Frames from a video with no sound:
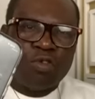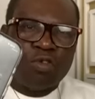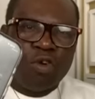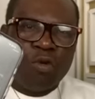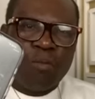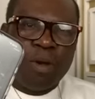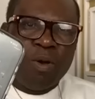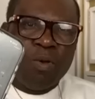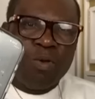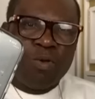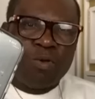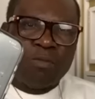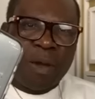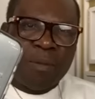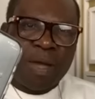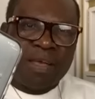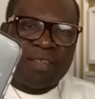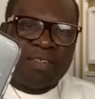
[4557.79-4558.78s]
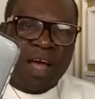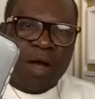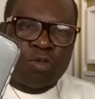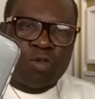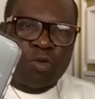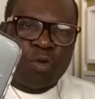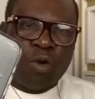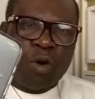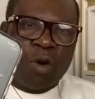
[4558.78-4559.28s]
so we be a
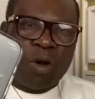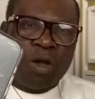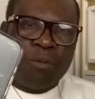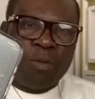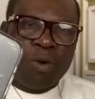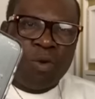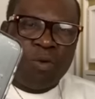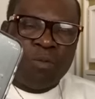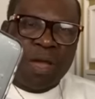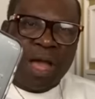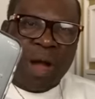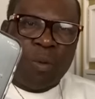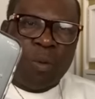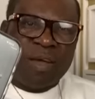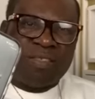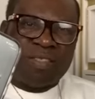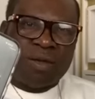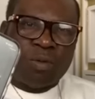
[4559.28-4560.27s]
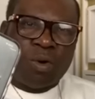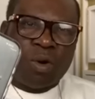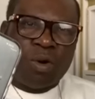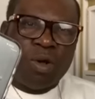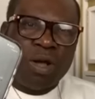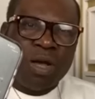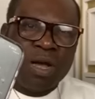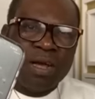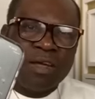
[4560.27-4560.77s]
south walk, we be a west
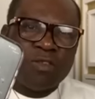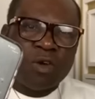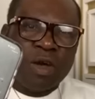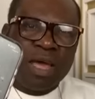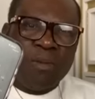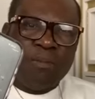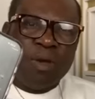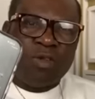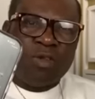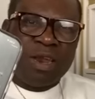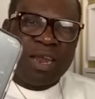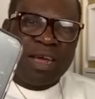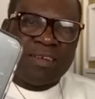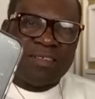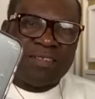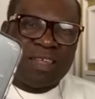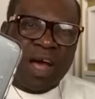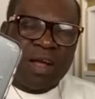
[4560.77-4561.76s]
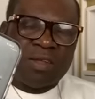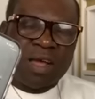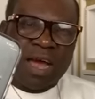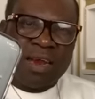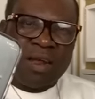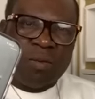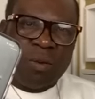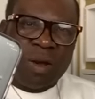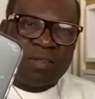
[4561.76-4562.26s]
walk. So in between the
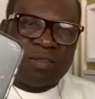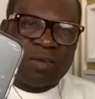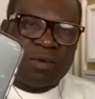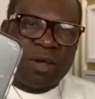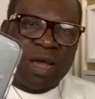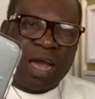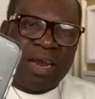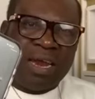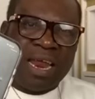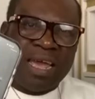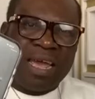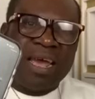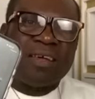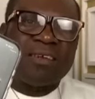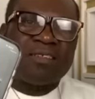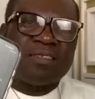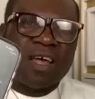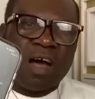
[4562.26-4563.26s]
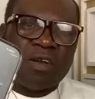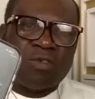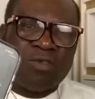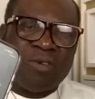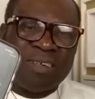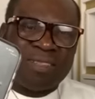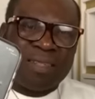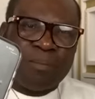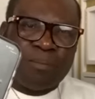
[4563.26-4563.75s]
south and the western, and the
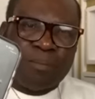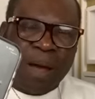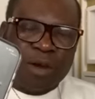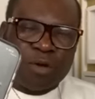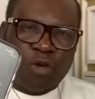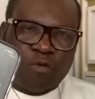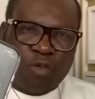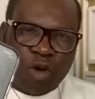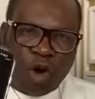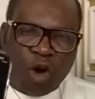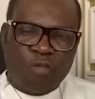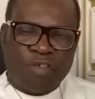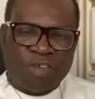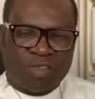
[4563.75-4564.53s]
south western part of your